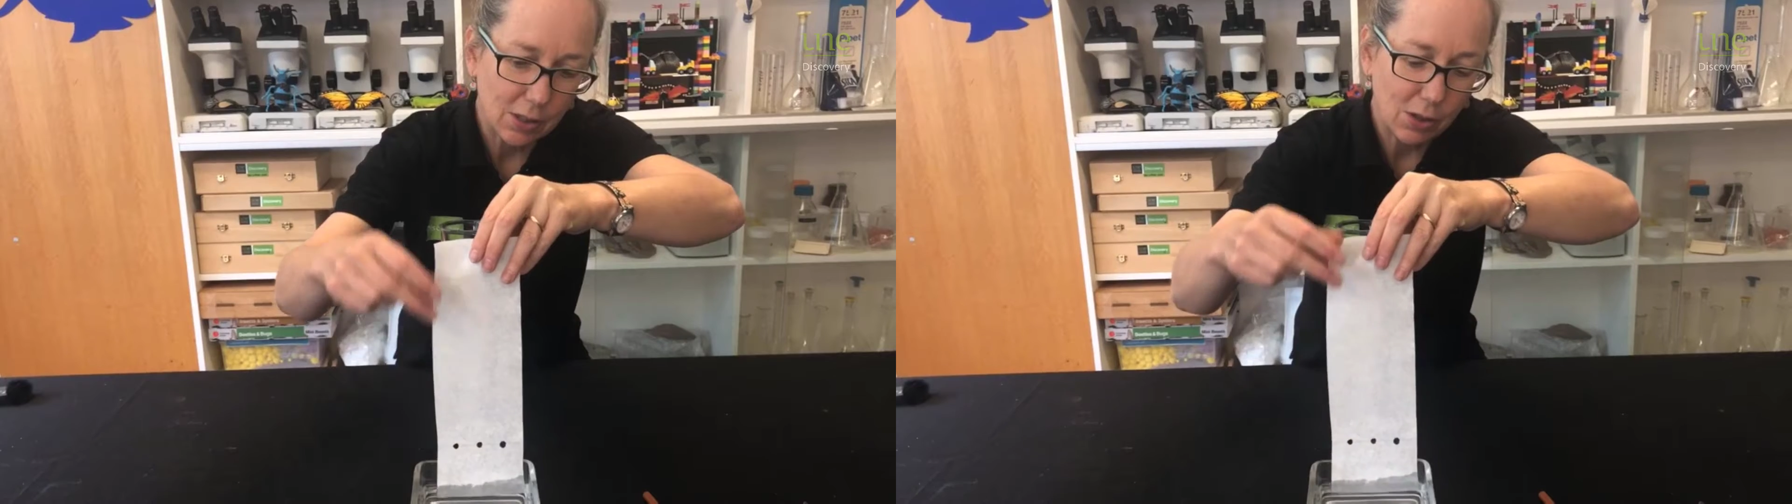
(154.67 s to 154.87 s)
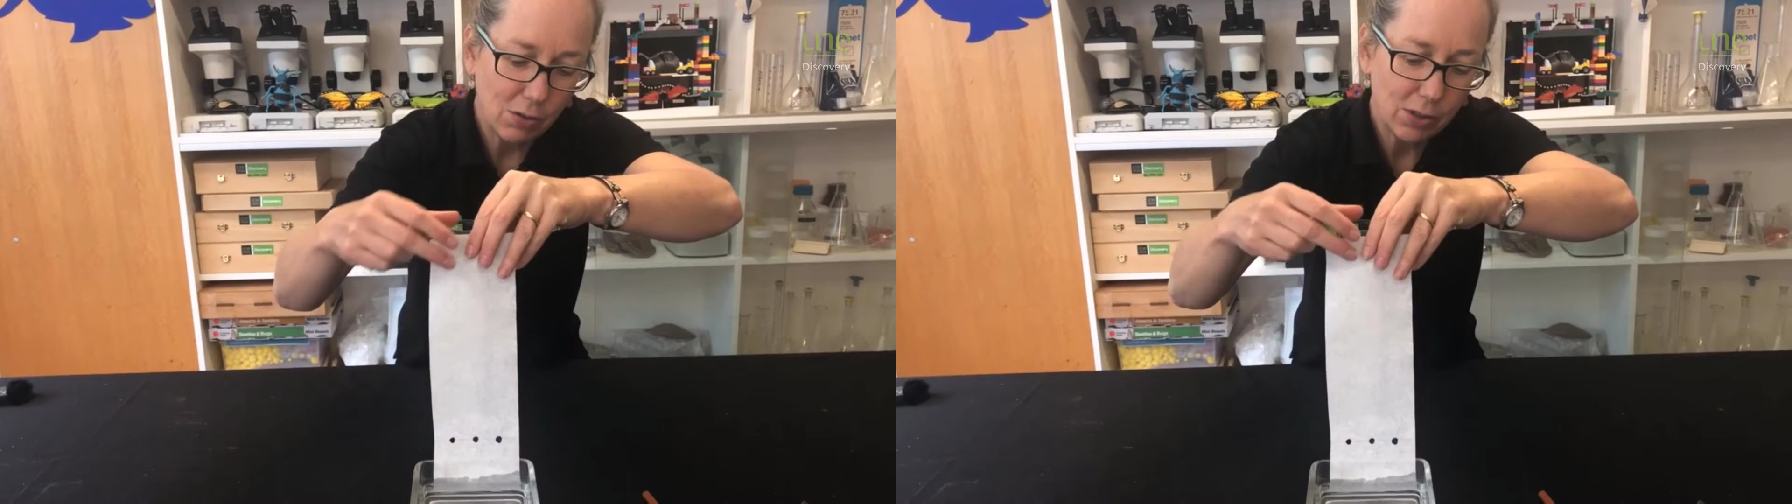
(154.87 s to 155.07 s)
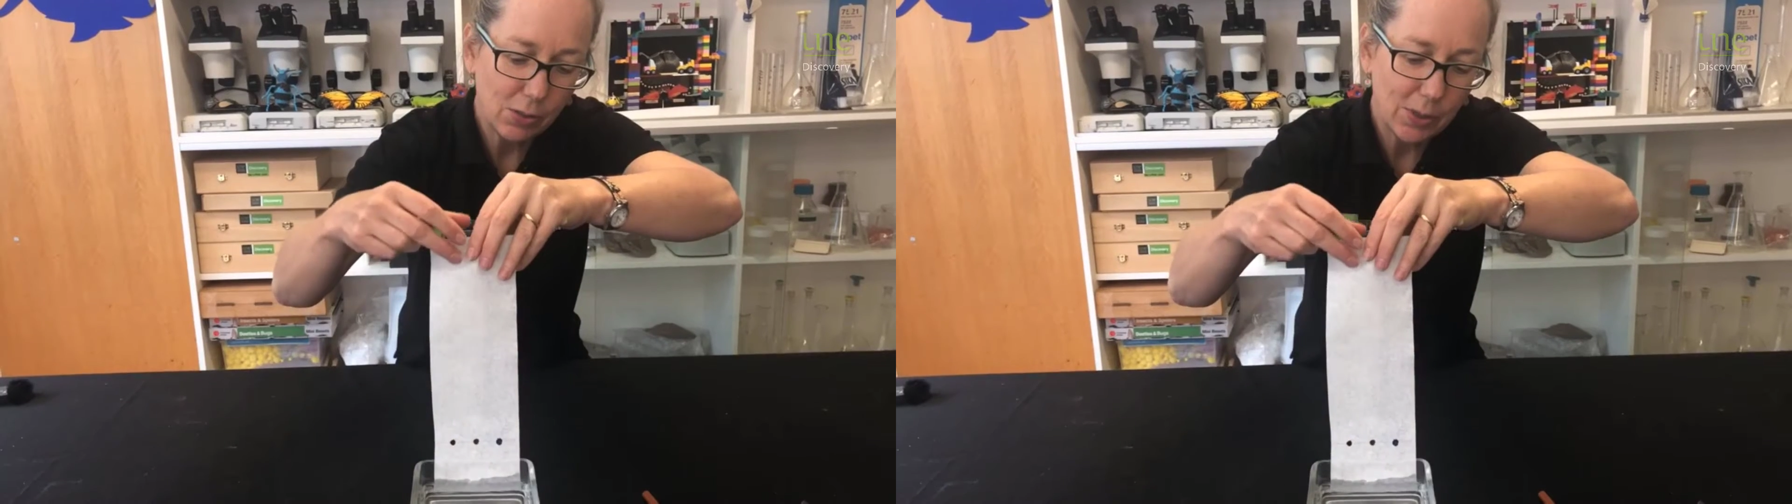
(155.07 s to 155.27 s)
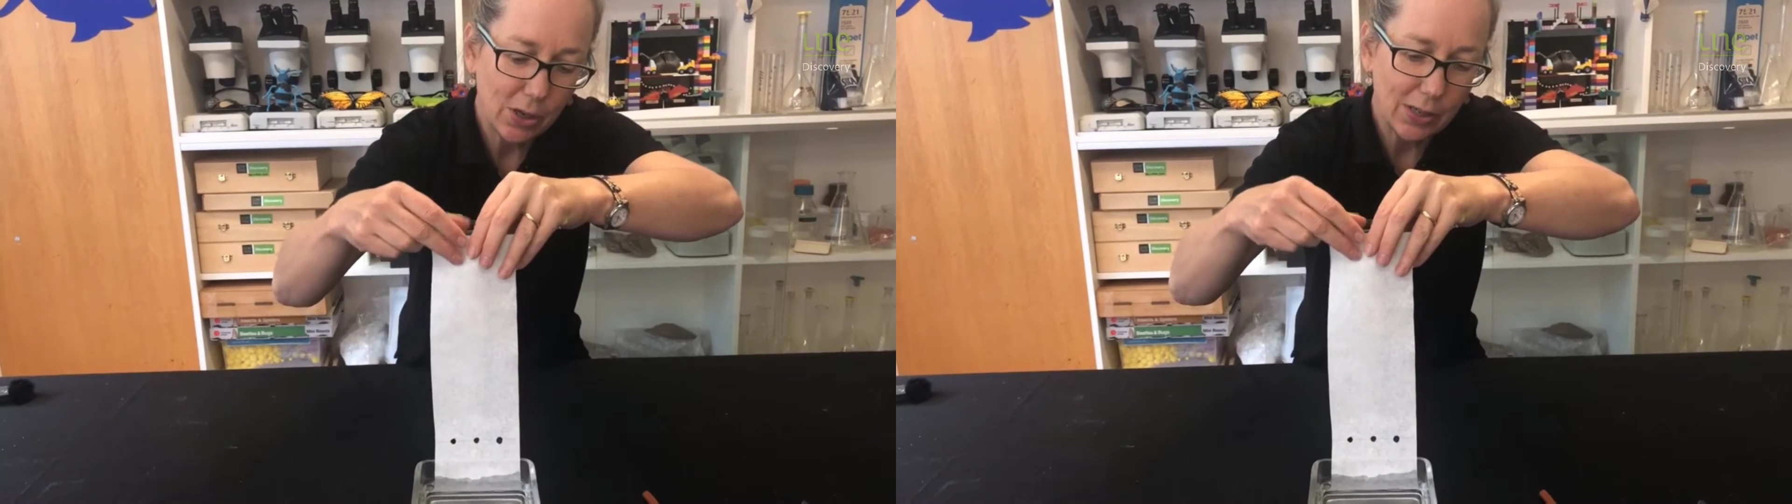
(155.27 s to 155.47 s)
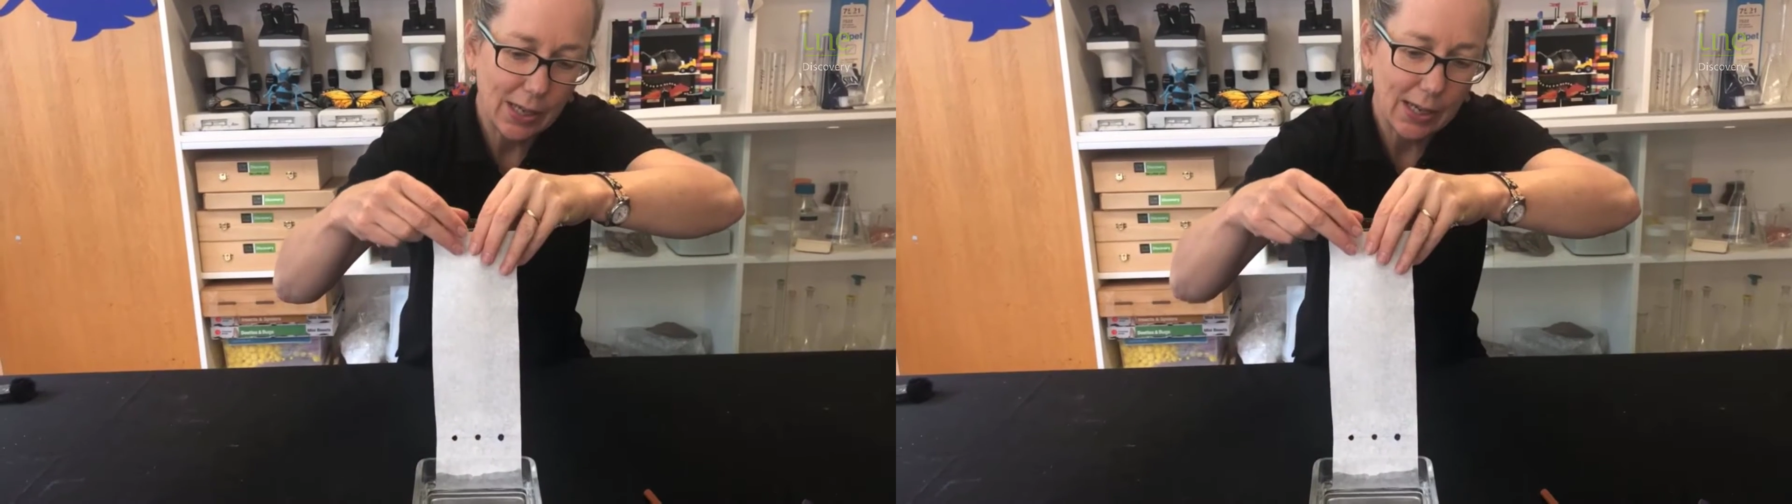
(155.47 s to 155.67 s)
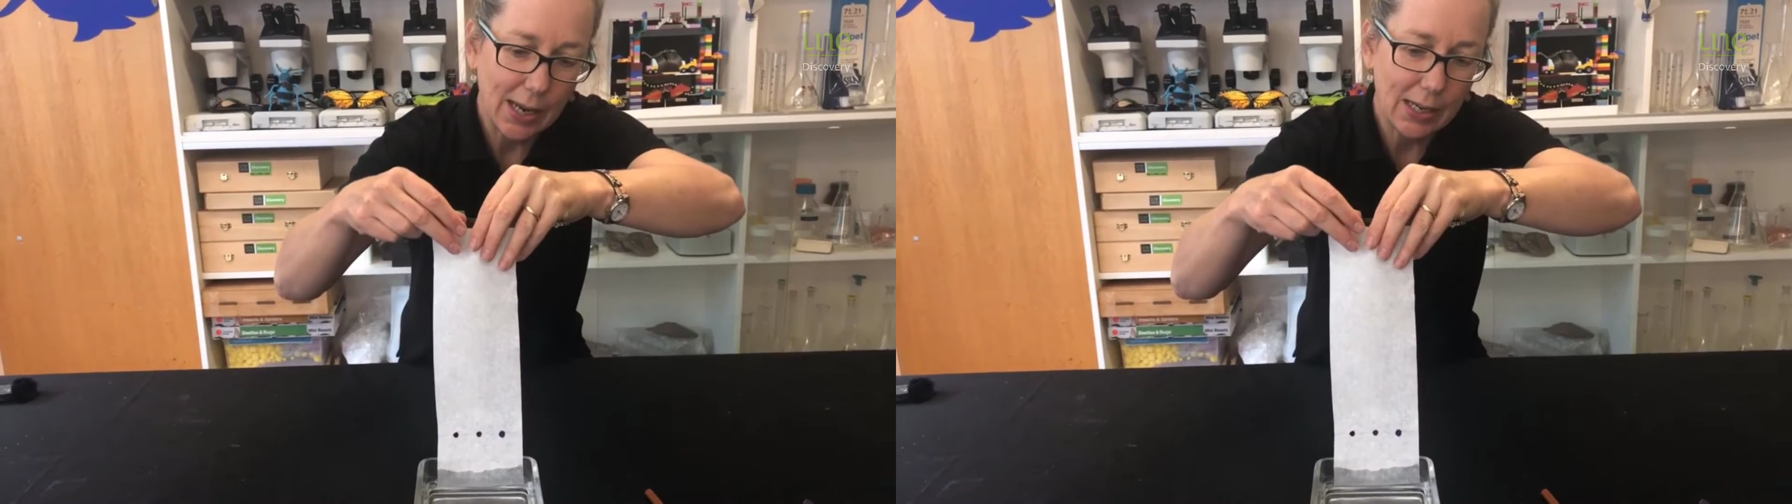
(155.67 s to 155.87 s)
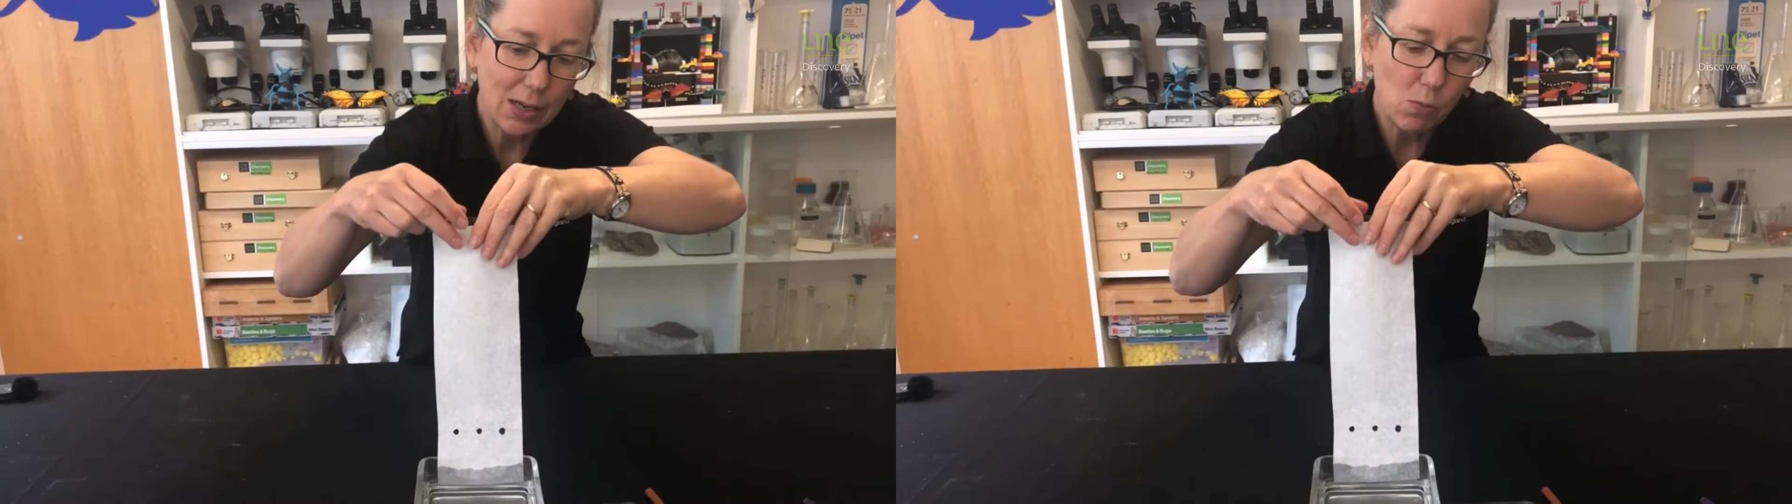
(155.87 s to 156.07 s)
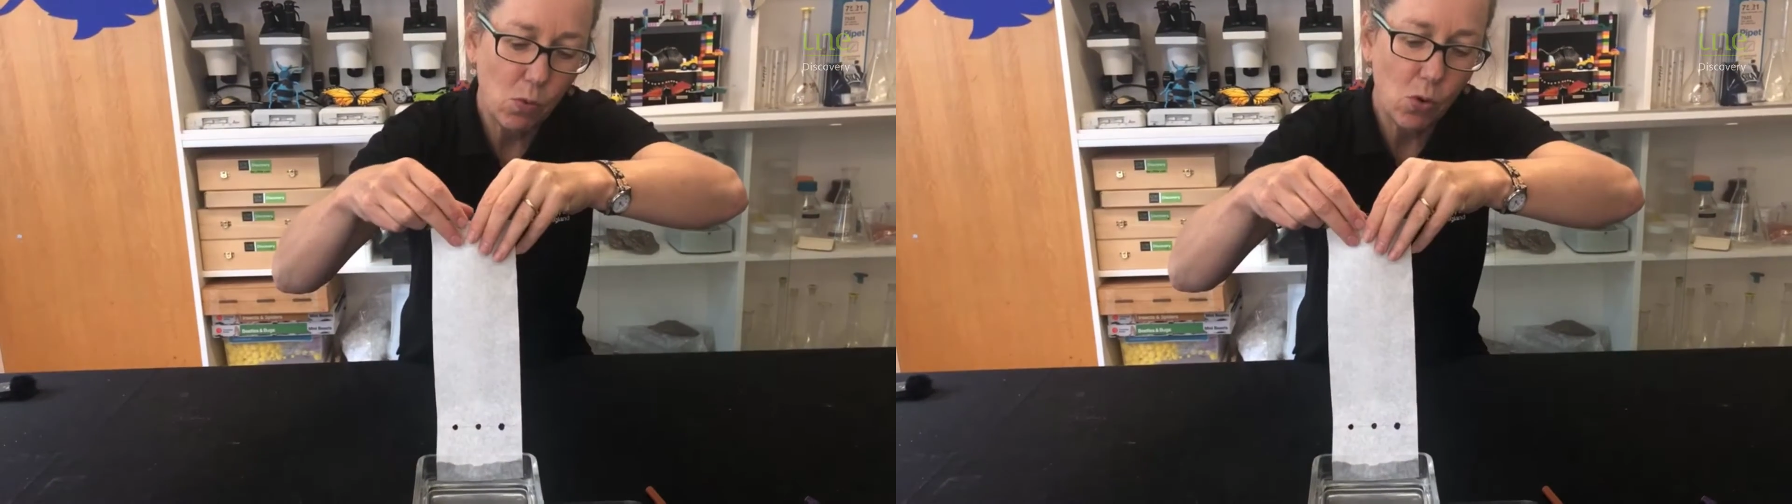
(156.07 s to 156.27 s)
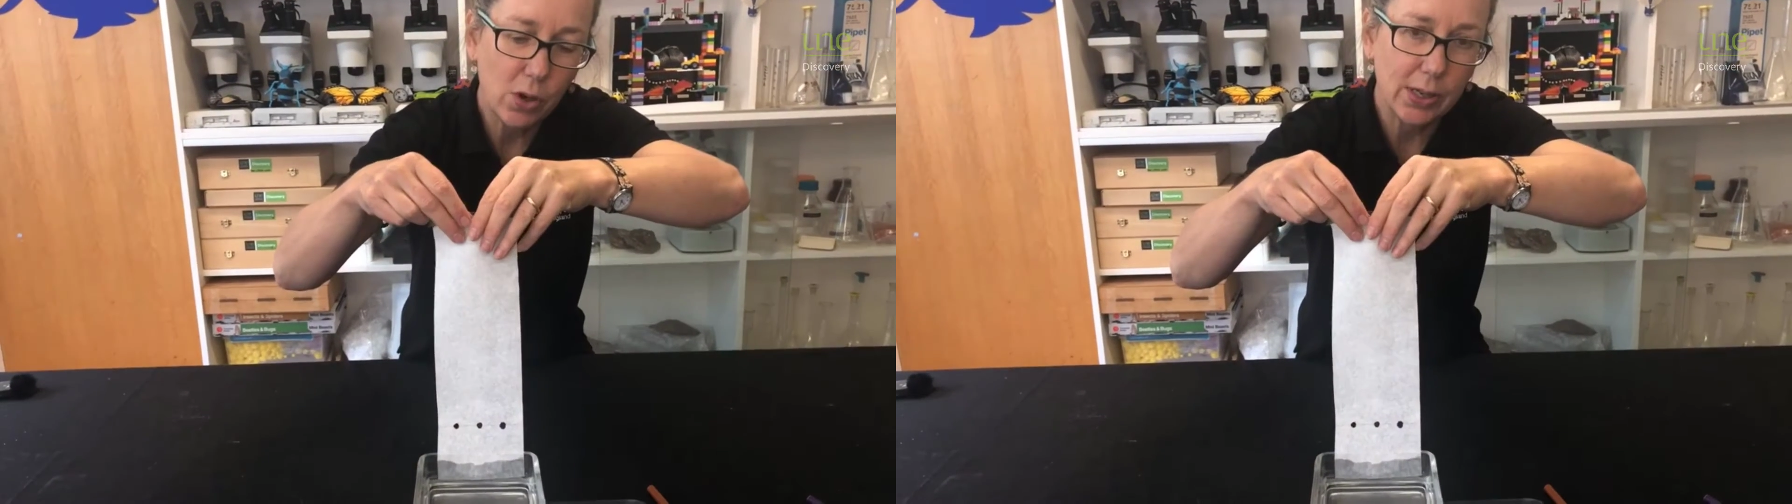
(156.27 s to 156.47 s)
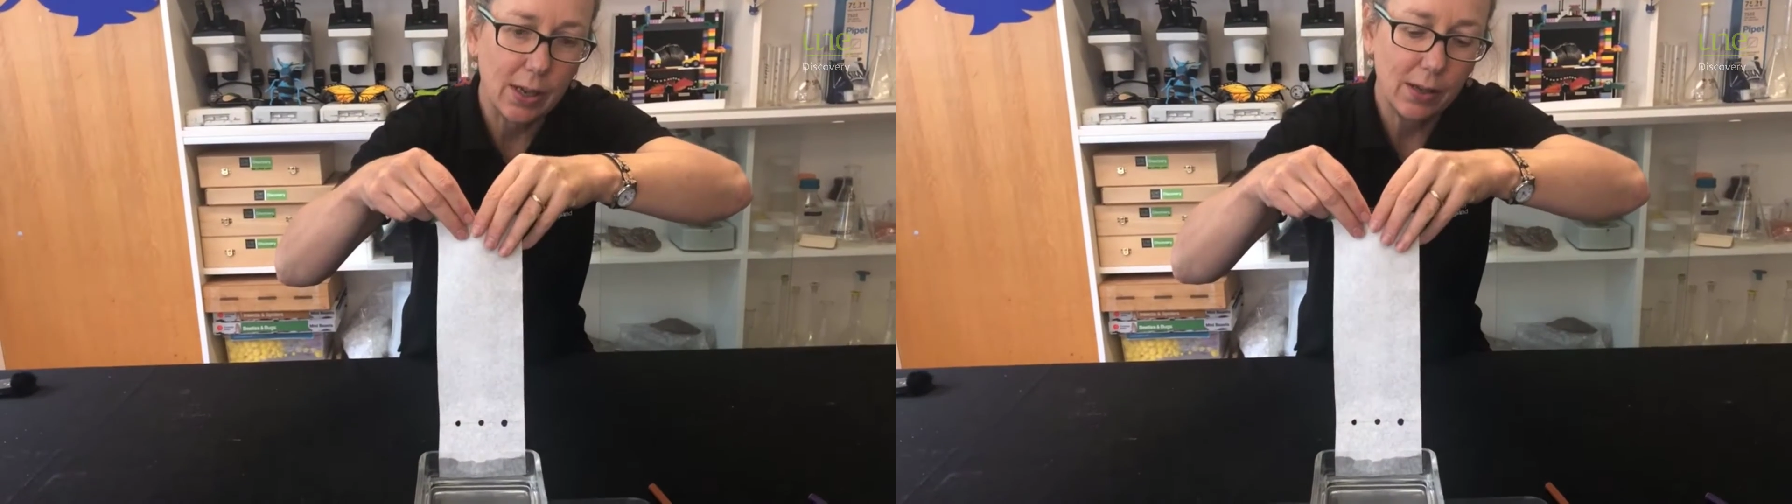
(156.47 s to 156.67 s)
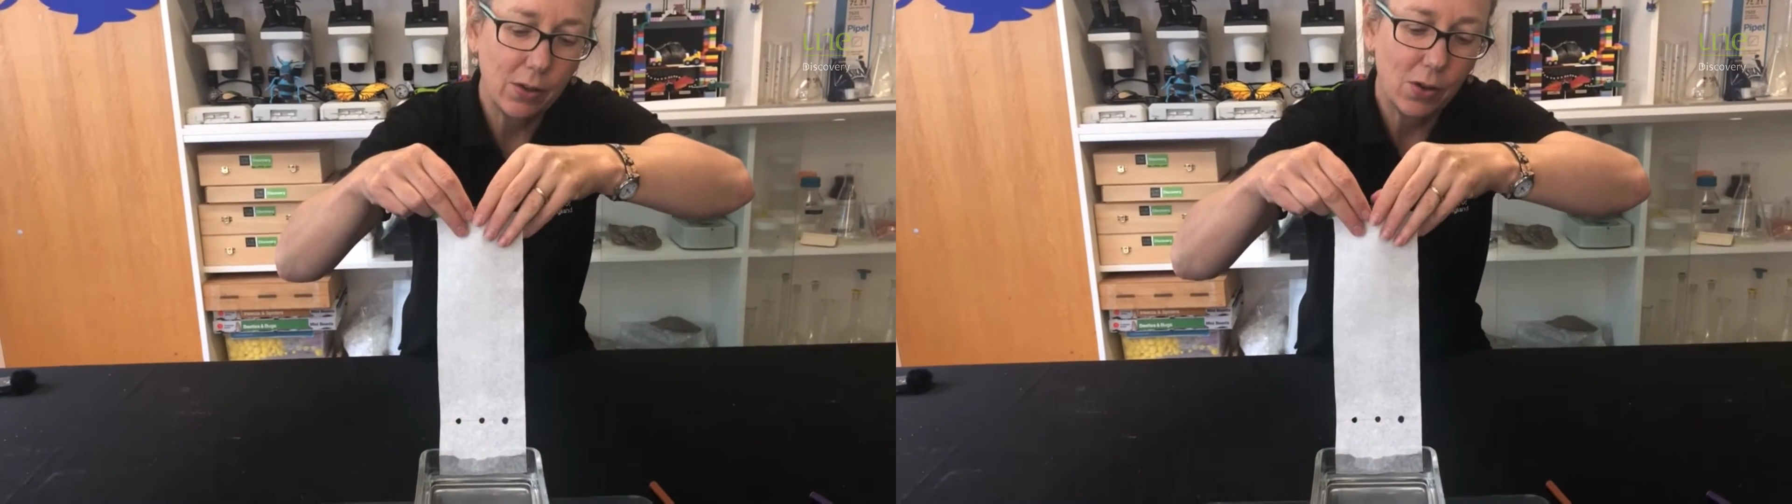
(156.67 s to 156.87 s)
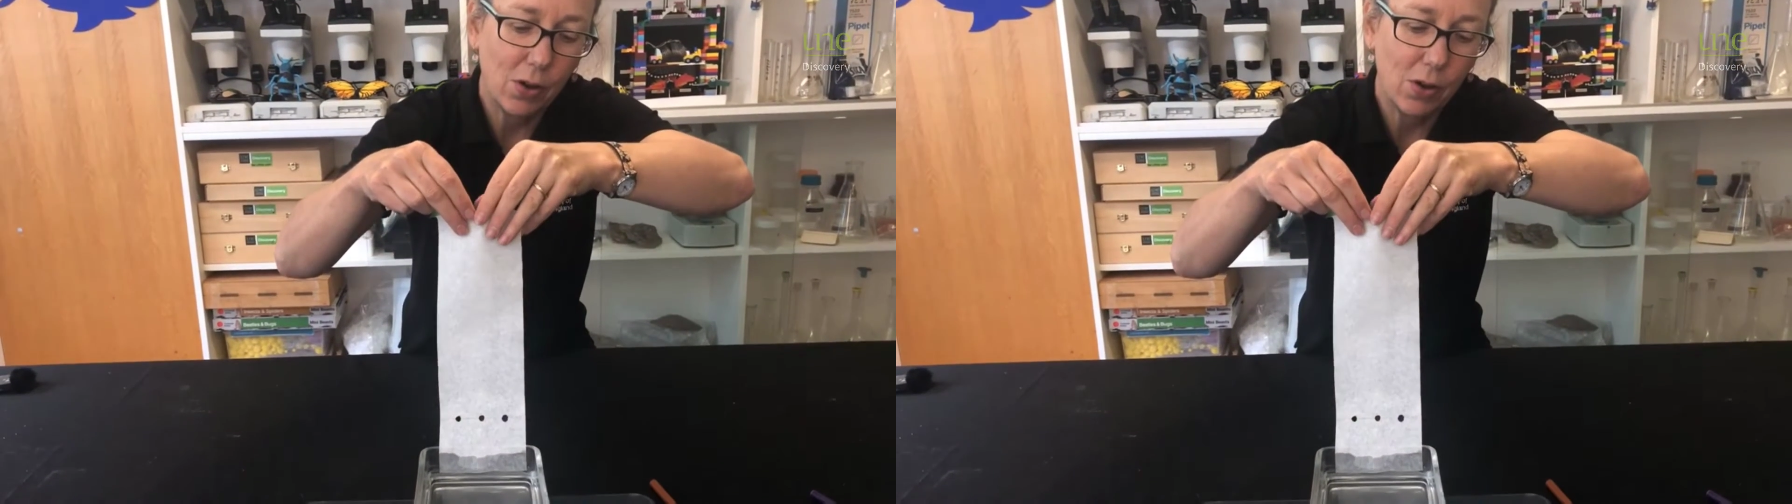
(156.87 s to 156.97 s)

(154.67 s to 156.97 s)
long as we don't get any water